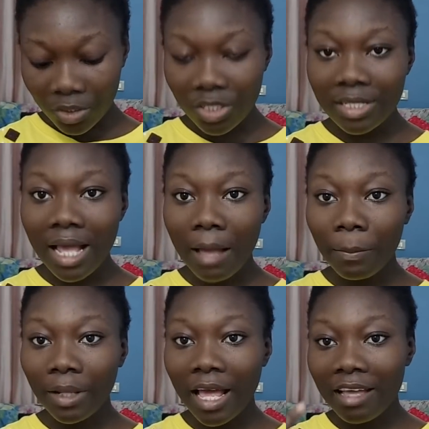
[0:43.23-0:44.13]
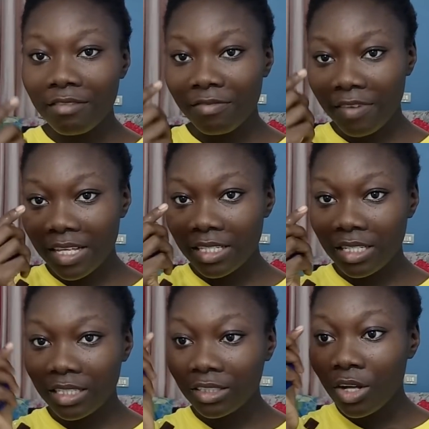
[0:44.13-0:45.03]
Just apply
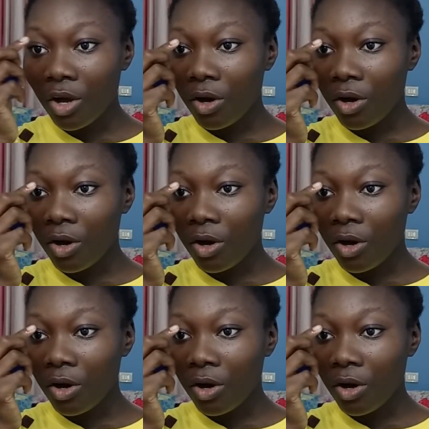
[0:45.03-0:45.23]
Vaseline